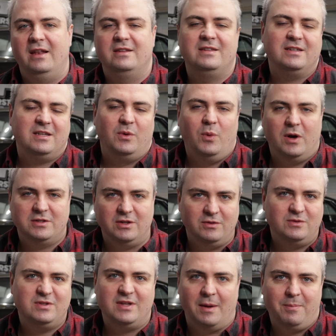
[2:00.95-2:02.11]
essentially walks you through
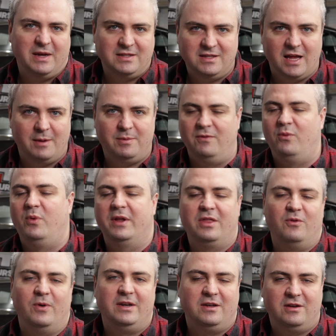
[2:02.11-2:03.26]
step by step of what the
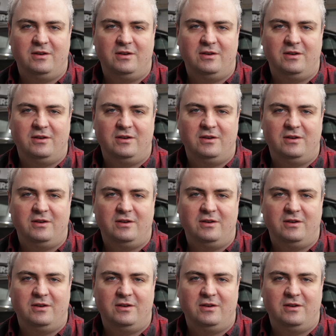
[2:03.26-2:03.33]
right